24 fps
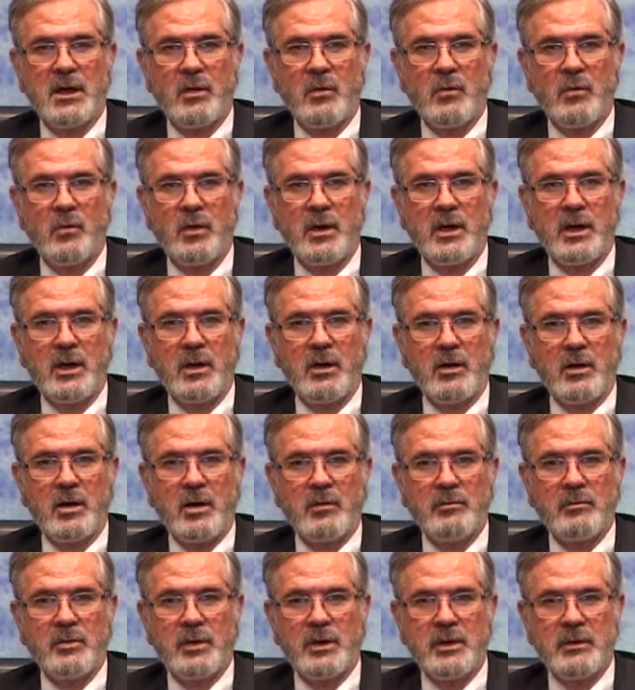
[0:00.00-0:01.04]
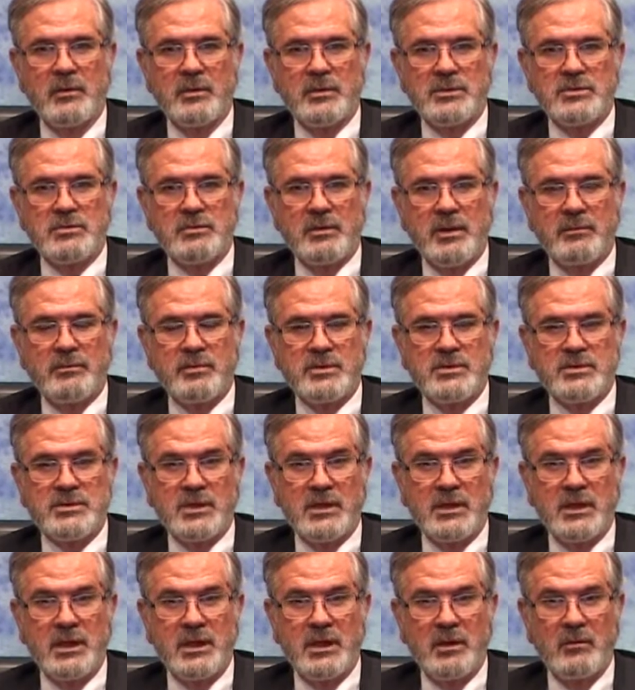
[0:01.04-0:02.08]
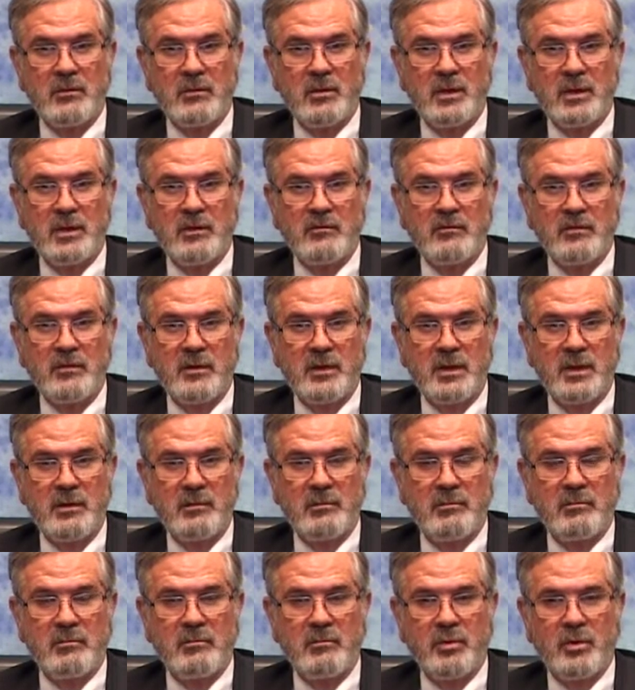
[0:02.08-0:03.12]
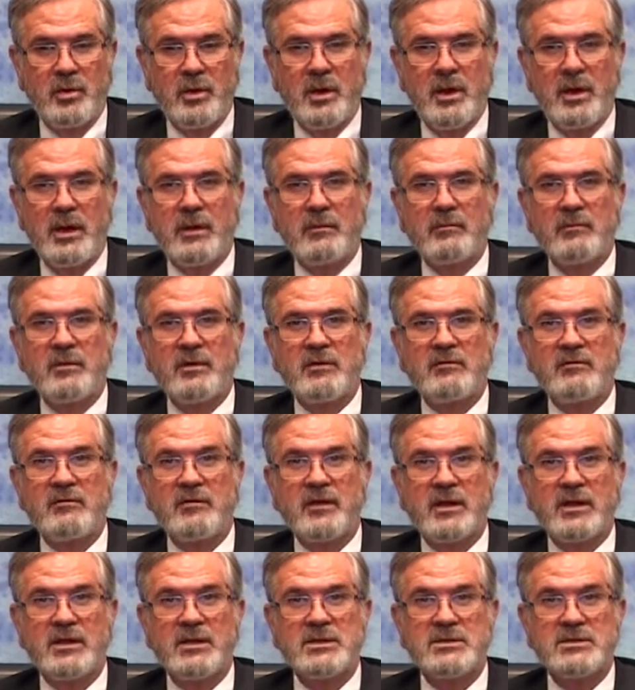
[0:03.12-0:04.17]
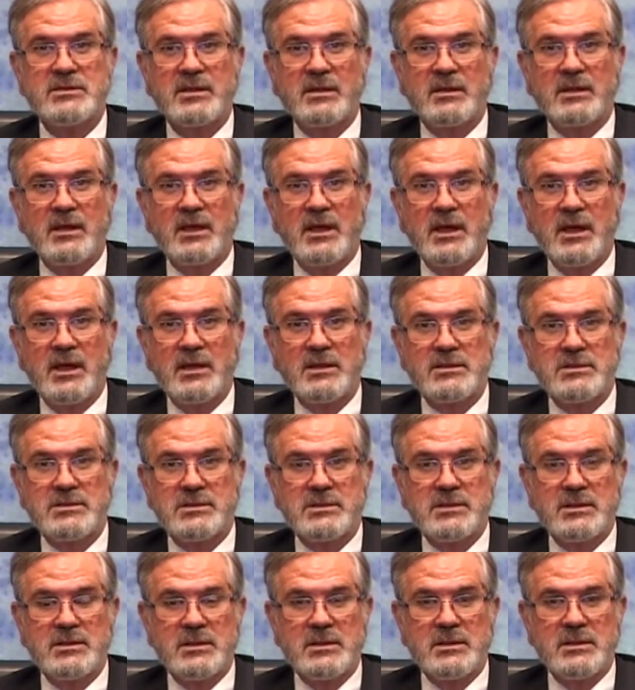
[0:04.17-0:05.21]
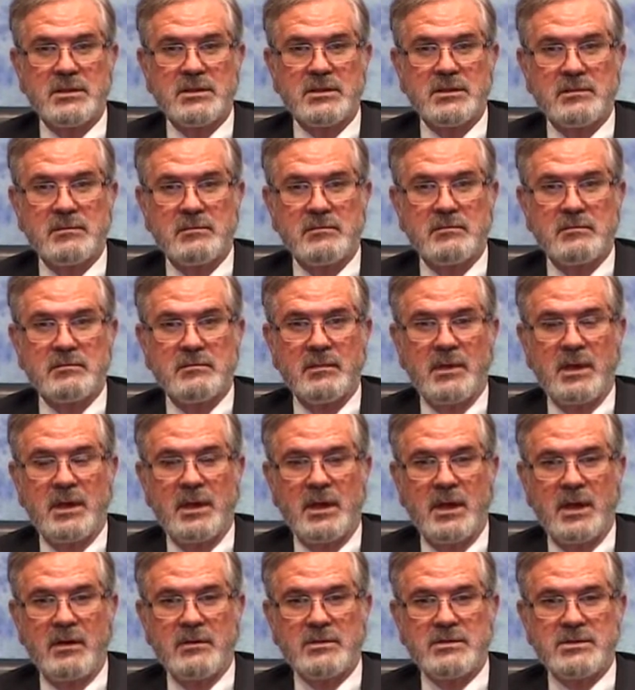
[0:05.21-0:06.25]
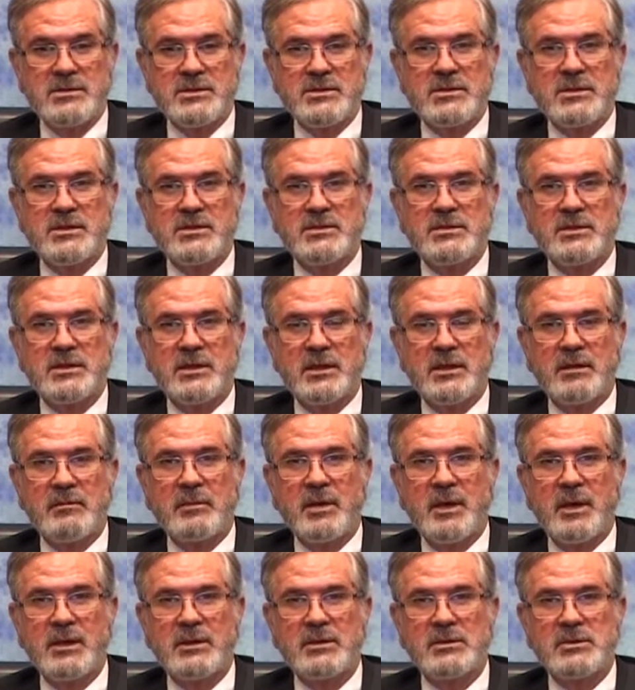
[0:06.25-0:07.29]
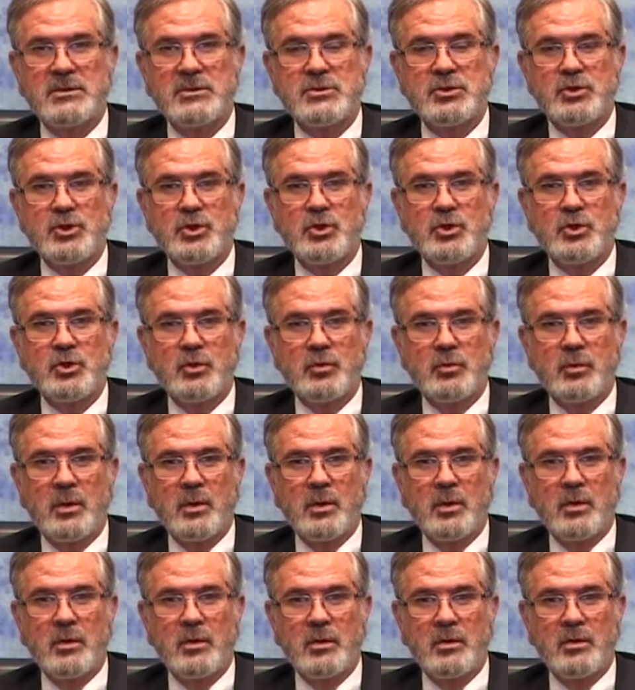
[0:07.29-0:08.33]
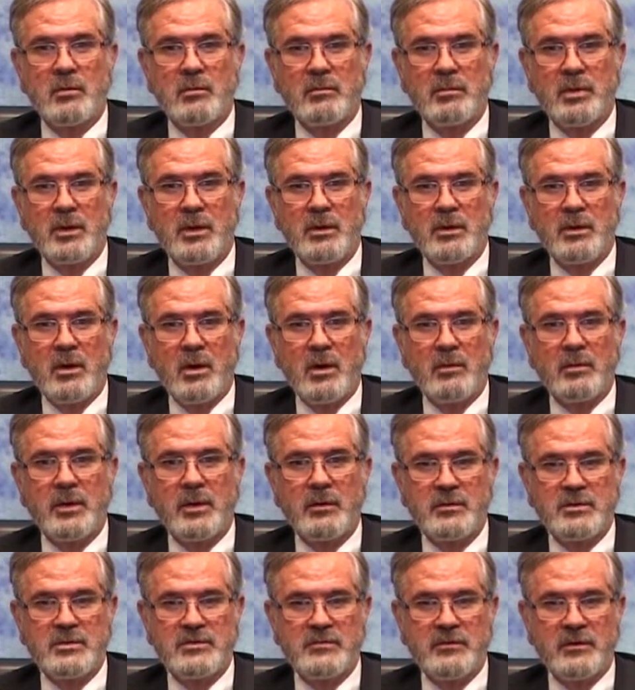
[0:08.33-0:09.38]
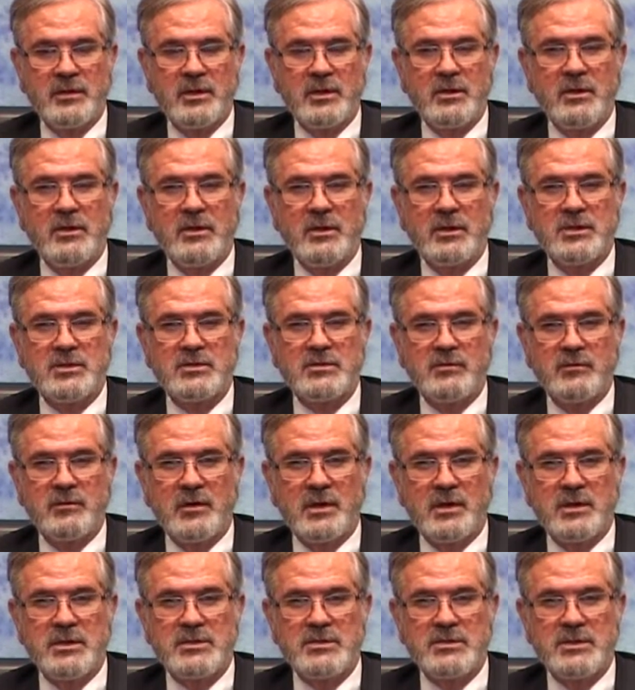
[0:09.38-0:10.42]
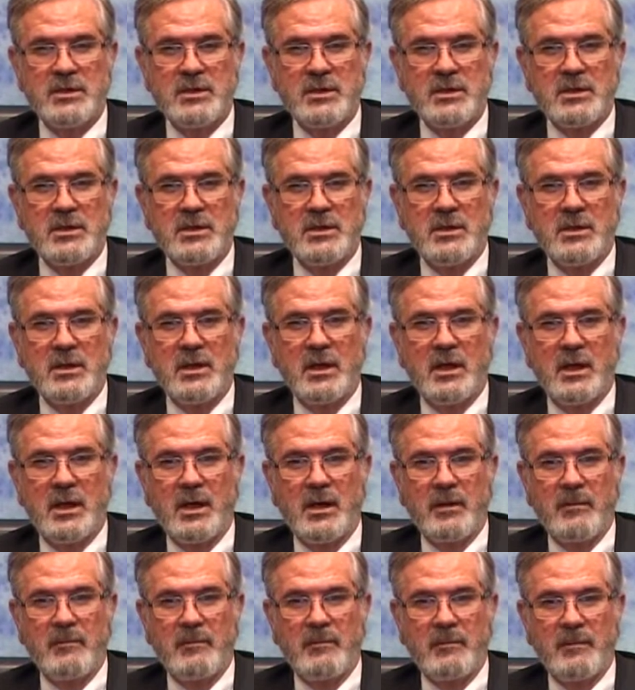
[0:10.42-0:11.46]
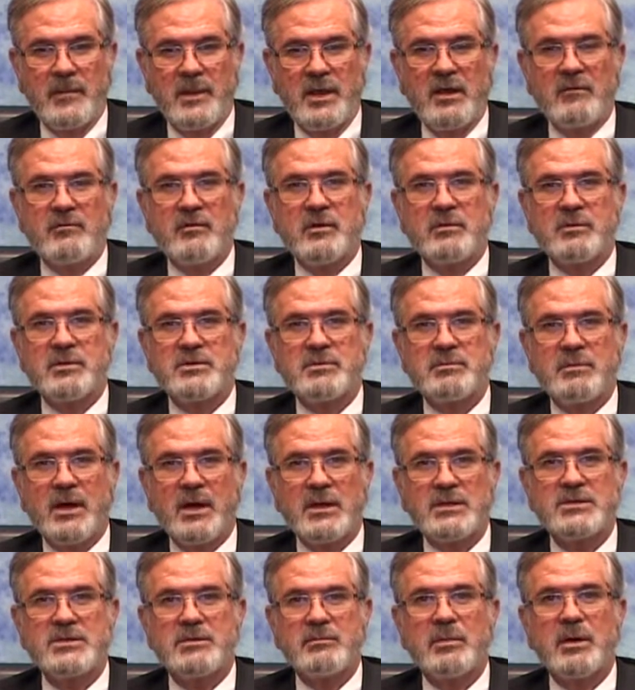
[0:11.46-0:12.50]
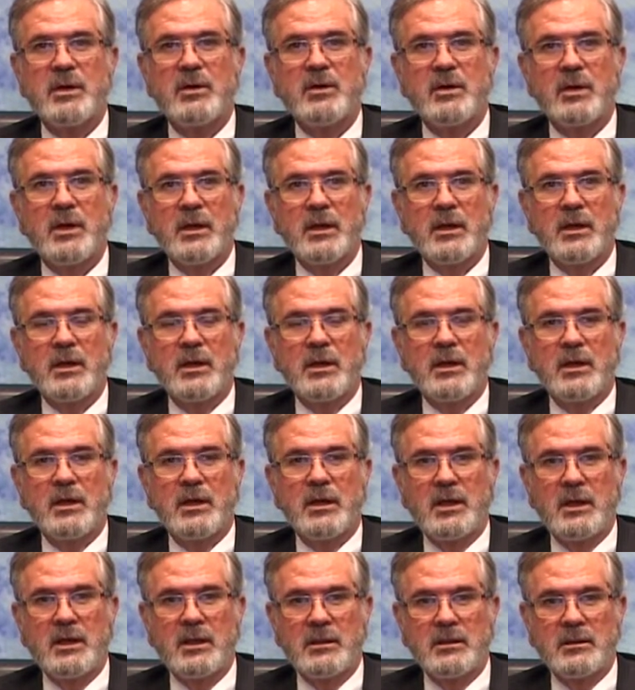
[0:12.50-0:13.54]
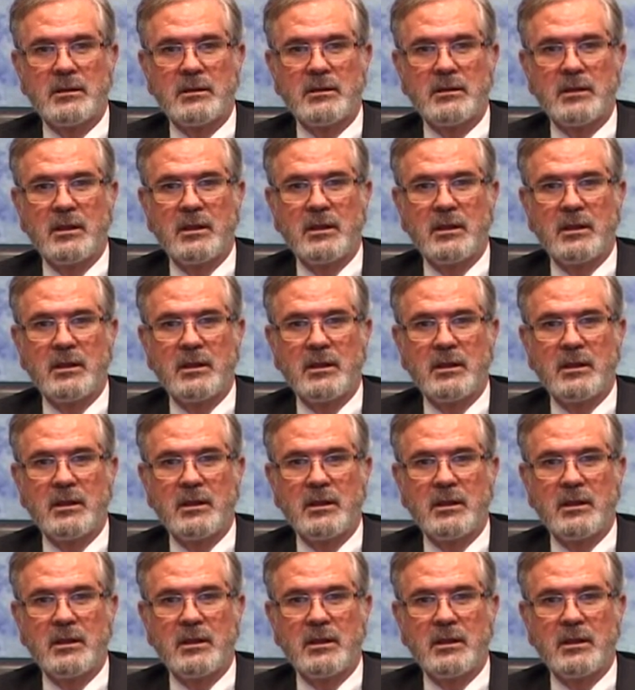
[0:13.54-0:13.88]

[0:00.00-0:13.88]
where Aubrey was representing one of the prime defendants in the case. And I was assisting in my junior role. But Aubrey was very good as far as giving responsibility and